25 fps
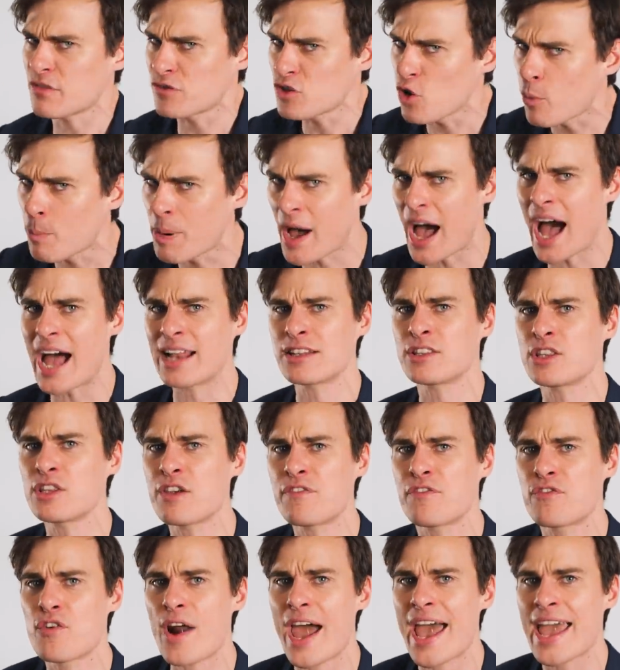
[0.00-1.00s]
if you'll pardon
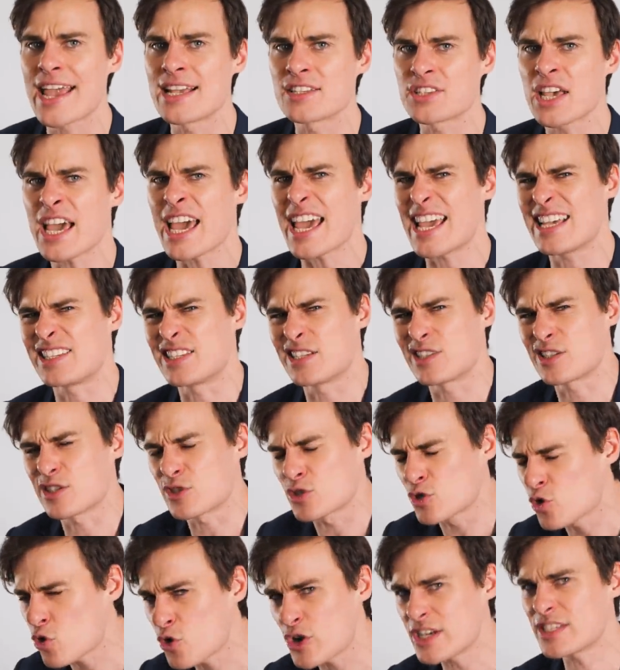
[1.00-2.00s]
the phrase, is
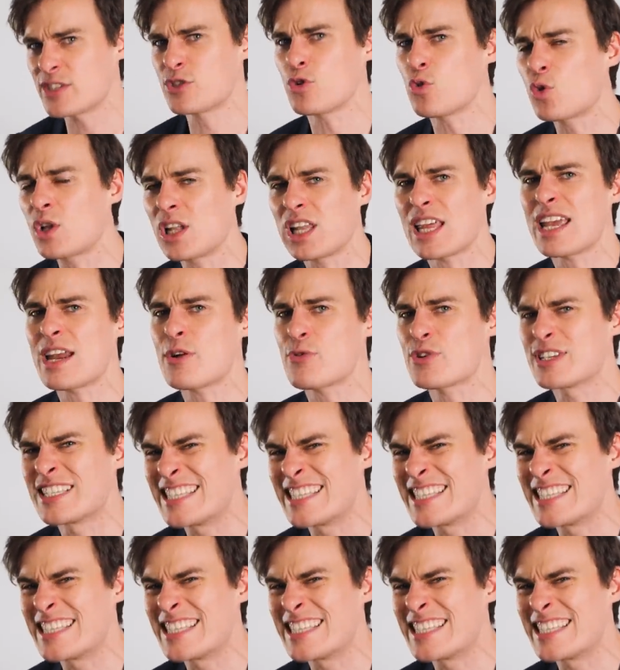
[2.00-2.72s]
as crystal clear